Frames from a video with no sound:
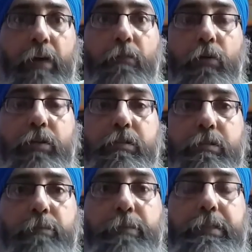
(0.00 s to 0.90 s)

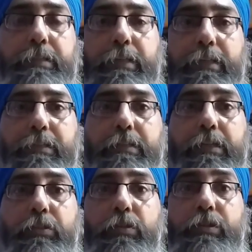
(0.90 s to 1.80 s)
was basically
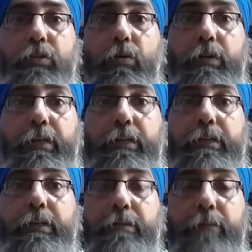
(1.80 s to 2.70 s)
sexually assaulted
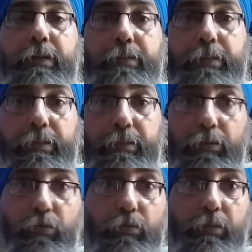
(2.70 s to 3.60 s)
in a battery,
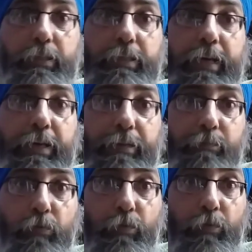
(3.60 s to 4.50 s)
in a gang
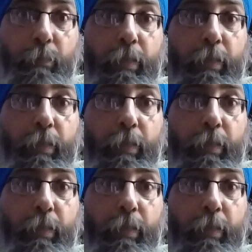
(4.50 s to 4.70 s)
rape mode.